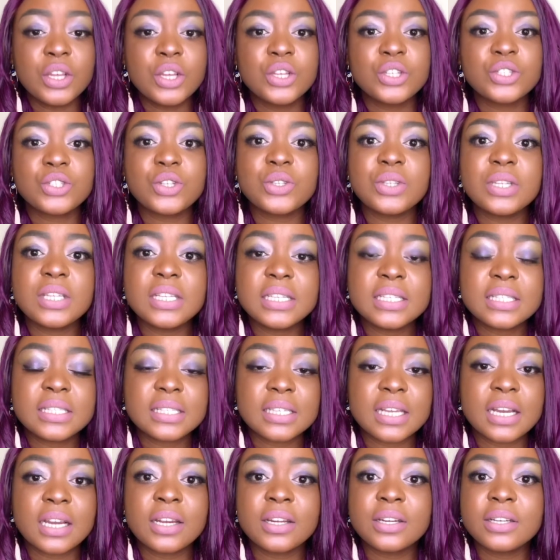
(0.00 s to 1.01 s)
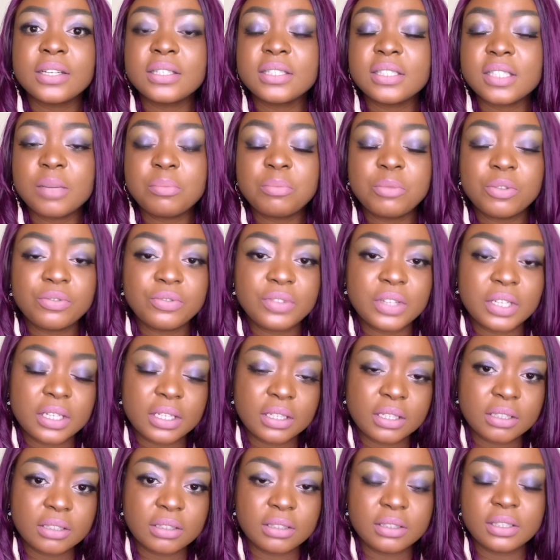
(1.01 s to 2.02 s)
So these are some of
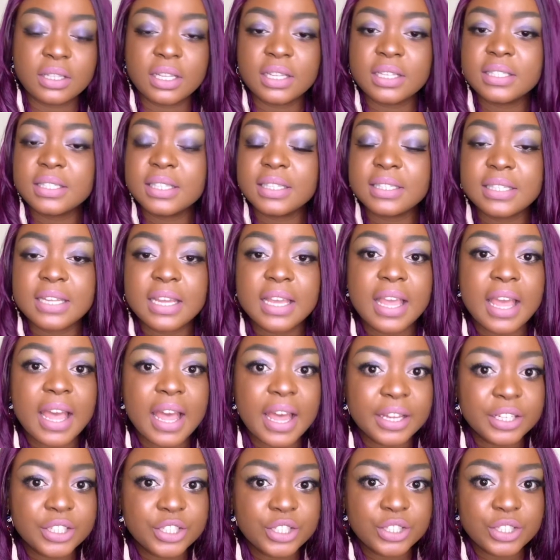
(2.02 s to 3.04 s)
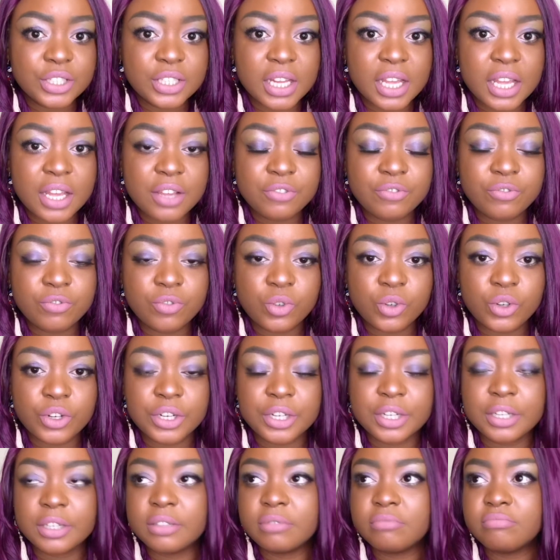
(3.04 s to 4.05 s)
the things that I had today for
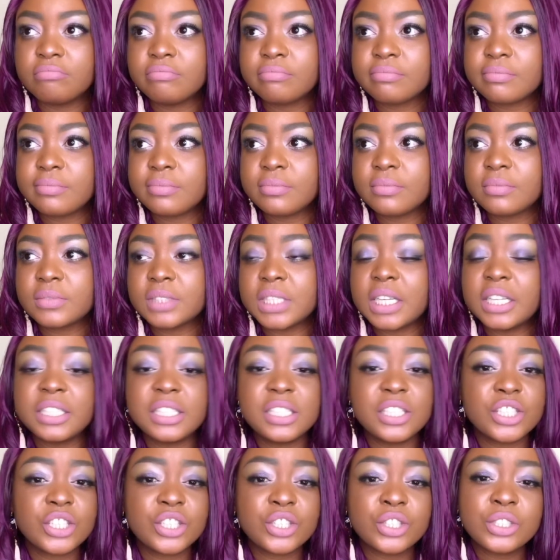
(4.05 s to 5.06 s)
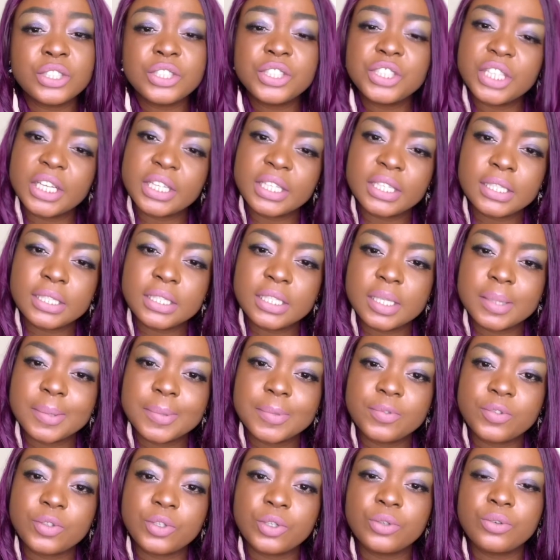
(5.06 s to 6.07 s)
additional channel
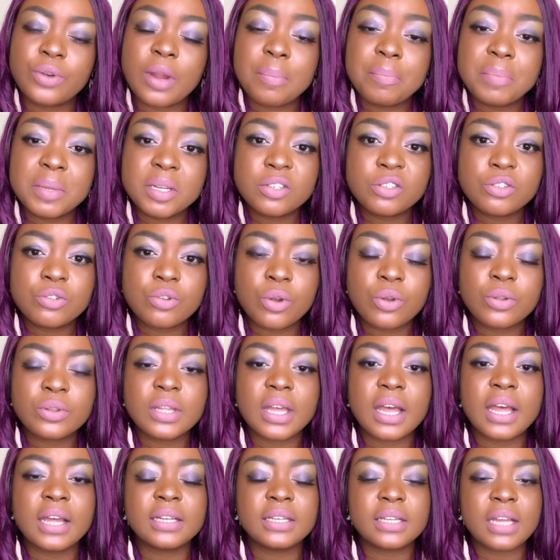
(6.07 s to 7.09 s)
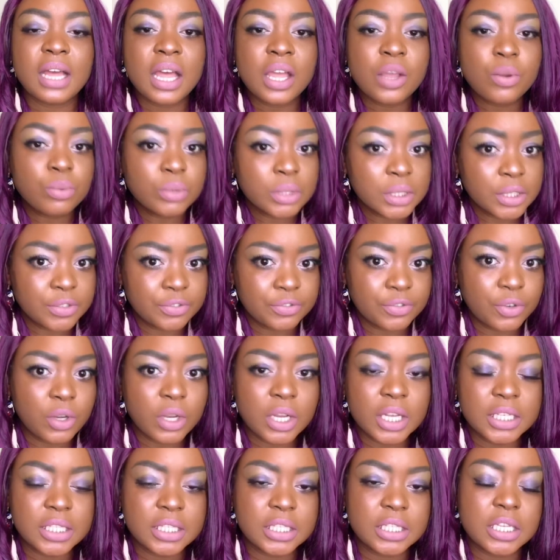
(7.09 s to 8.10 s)
tips for rapid growth, and I was
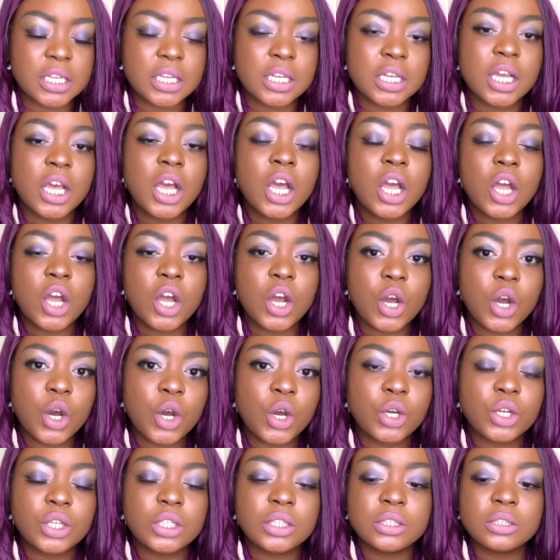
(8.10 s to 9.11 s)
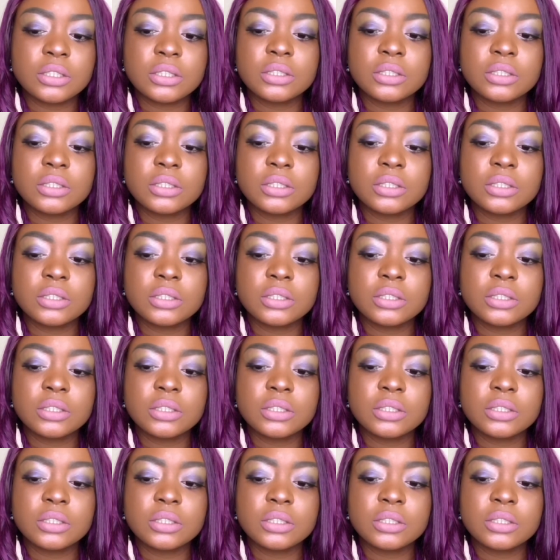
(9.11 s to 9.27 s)
focusing on